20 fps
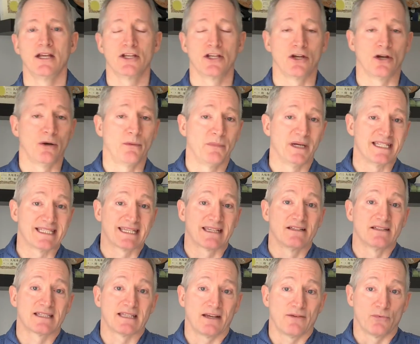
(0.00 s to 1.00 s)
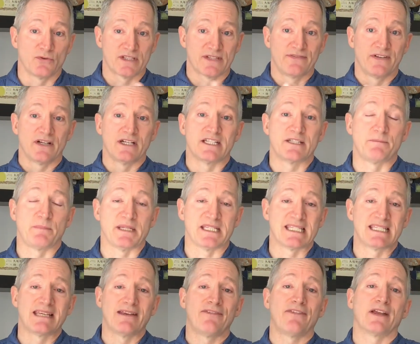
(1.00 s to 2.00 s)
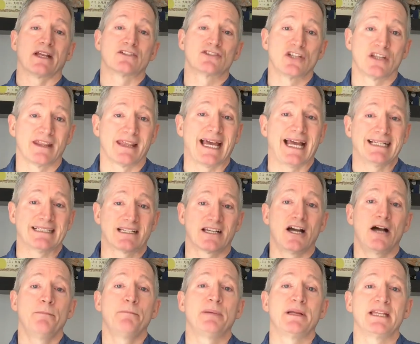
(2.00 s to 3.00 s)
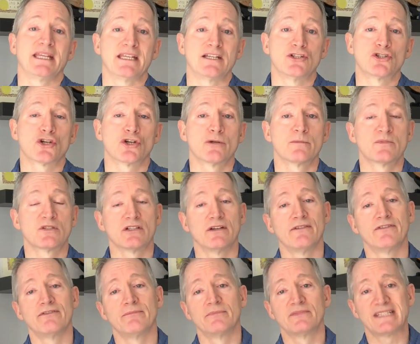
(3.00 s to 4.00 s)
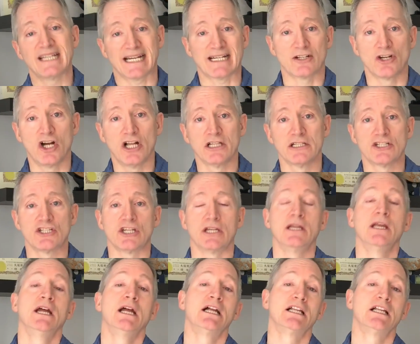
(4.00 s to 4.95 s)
My skill set was very specific to that company in terms of technology.